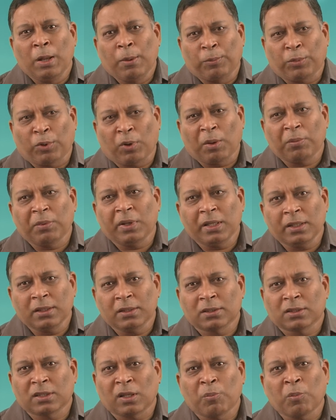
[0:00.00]
Probably
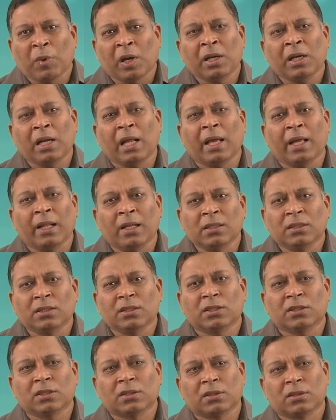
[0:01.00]
someone
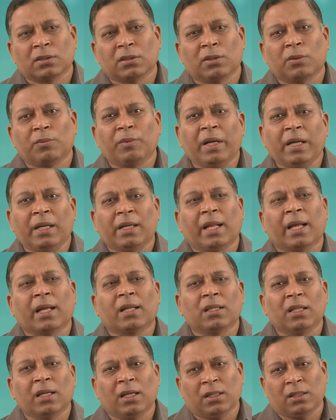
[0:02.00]
else will
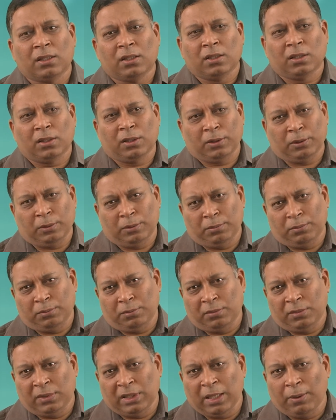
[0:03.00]
take that
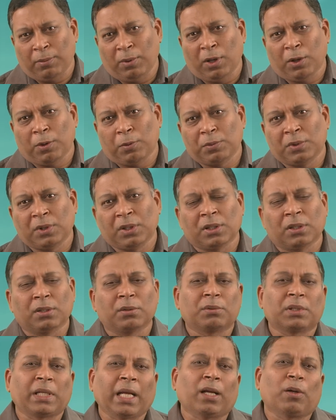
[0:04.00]

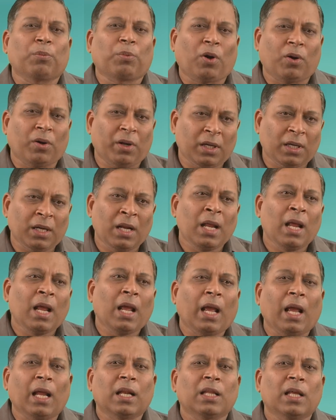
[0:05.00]
developed tech product
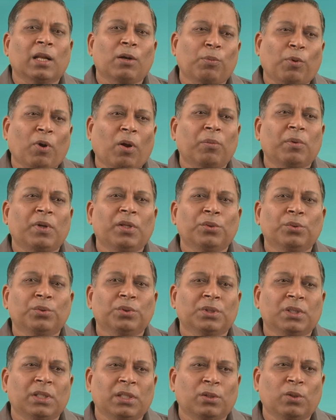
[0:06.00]
and they will probably
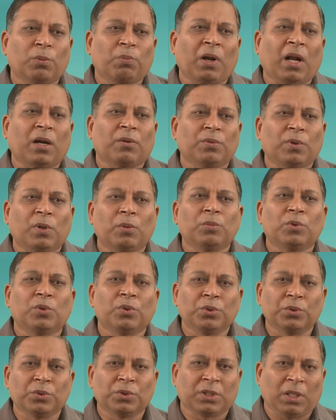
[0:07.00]
use it to platform
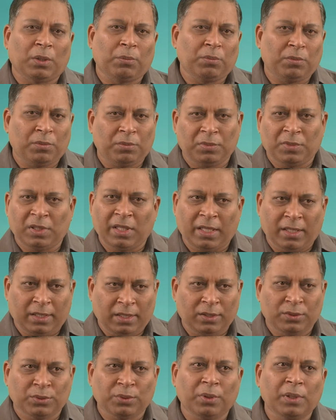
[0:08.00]
to use something.
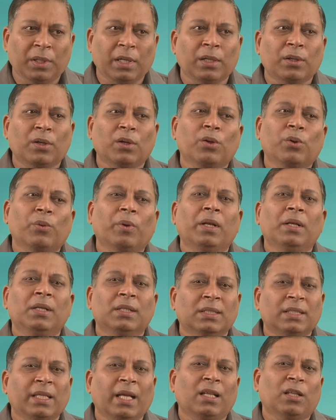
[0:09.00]
So you will
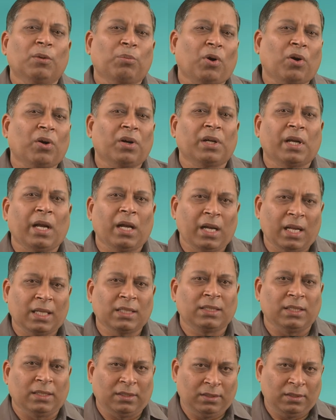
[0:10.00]
sell the product and
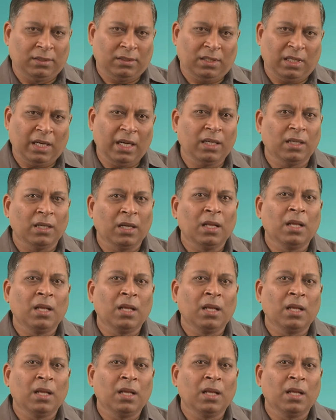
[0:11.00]
exit, right?